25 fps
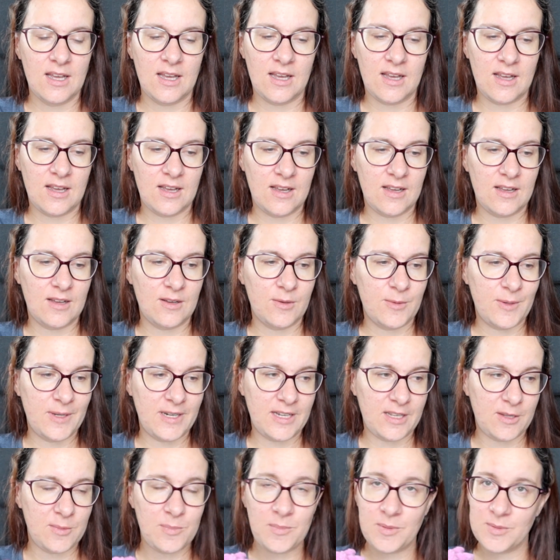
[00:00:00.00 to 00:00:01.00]
when
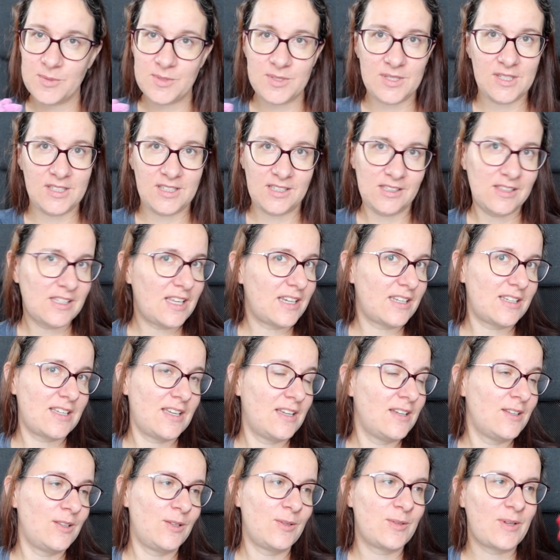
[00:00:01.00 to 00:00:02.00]
I posted it, like,
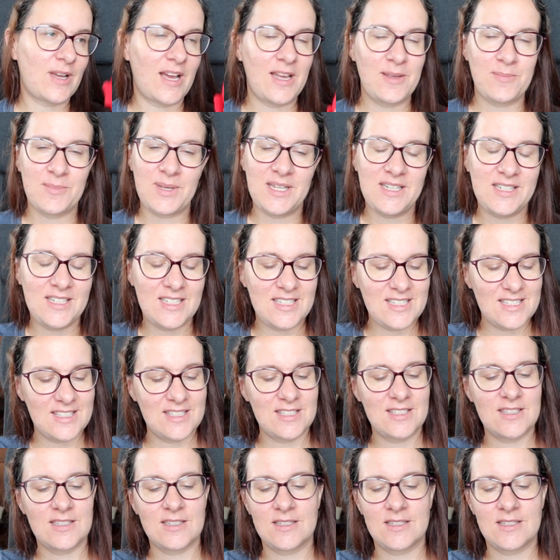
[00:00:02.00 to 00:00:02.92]
look, I made this,